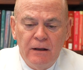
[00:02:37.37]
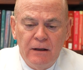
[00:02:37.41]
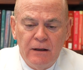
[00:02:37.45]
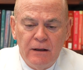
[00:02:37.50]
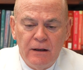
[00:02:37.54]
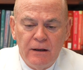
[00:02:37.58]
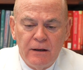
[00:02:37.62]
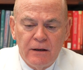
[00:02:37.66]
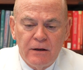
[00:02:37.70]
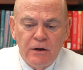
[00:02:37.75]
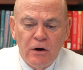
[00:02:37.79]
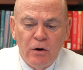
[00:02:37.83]

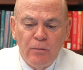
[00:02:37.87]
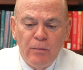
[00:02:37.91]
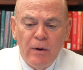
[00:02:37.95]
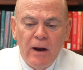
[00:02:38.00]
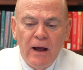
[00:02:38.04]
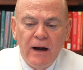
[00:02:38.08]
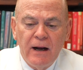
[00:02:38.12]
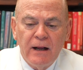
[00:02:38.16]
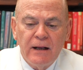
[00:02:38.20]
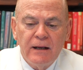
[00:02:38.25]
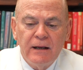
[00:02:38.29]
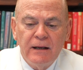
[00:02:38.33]
uh,
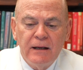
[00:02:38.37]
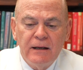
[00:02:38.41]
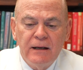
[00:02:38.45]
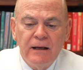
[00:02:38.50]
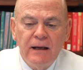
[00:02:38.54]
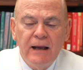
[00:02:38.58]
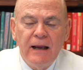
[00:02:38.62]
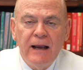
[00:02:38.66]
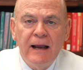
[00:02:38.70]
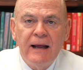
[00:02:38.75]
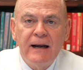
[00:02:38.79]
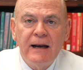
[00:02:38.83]
carbonic
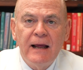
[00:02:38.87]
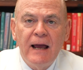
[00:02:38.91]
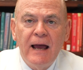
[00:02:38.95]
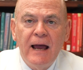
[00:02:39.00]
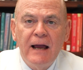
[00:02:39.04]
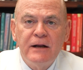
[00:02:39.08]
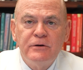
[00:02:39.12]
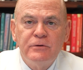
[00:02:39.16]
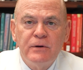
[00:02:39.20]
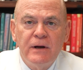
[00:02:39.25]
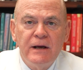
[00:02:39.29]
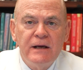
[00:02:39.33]

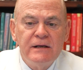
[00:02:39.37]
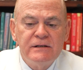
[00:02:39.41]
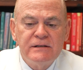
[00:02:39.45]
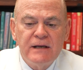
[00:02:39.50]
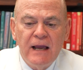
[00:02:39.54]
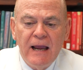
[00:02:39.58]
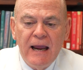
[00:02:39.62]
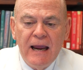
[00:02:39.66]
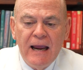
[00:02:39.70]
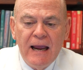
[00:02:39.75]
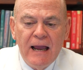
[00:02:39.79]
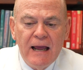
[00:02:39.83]
anhydrase,
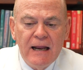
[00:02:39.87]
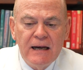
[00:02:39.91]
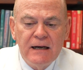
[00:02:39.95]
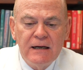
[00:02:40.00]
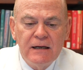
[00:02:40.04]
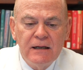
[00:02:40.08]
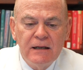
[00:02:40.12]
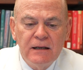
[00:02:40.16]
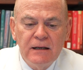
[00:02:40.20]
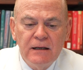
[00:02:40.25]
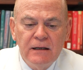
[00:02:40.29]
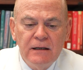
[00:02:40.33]

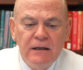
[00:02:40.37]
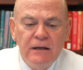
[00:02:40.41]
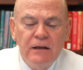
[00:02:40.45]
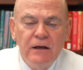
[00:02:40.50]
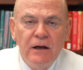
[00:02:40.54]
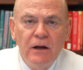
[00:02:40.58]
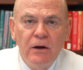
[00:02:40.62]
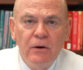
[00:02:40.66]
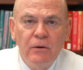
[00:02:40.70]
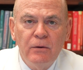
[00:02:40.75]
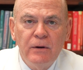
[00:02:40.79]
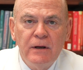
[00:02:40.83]
and you
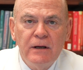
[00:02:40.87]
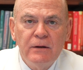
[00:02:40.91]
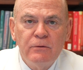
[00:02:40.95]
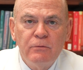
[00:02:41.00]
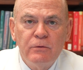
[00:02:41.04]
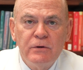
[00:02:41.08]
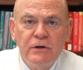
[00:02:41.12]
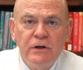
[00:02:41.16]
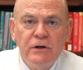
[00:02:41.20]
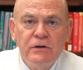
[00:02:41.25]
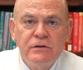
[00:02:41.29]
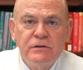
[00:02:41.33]
know it
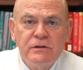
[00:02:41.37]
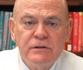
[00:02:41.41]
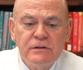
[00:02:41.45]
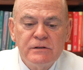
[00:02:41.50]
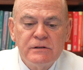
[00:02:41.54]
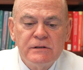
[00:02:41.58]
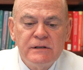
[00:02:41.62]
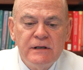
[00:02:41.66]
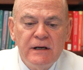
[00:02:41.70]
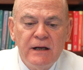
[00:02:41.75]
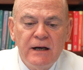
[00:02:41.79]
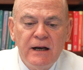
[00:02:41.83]
reduces
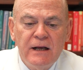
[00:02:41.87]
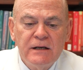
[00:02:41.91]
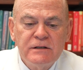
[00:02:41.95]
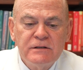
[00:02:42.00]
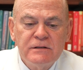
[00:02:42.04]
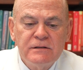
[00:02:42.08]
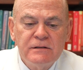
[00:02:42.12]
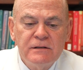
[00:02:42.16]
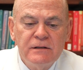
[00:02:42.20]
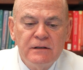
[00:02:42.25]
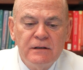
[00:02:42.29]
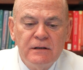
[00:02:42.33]

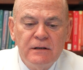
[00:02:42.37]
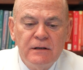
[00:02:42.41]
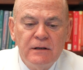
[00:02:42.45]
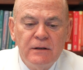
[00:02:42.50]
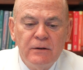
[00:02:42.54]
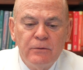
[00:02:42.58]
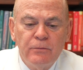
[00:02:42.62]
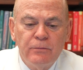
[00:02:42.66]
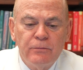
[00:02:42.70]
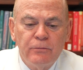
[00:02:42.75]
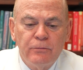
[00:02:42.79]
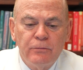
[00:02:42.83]
CNS
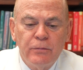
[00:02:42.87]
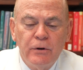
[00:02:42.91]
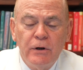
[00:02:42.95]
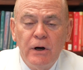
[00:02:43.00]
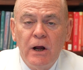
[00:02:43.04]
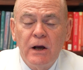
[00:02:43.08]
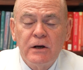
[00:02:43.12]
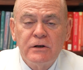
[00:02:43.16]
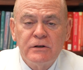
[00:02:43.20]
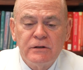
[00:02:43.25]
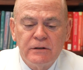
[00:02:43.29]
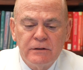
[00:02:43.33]

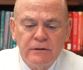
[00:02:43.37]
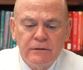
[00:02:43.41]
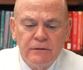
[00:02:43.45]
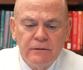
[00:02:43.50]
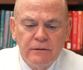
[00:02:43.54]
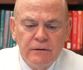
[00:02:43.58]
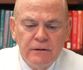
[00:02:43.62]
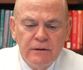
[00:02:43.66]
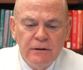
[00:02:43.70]
production.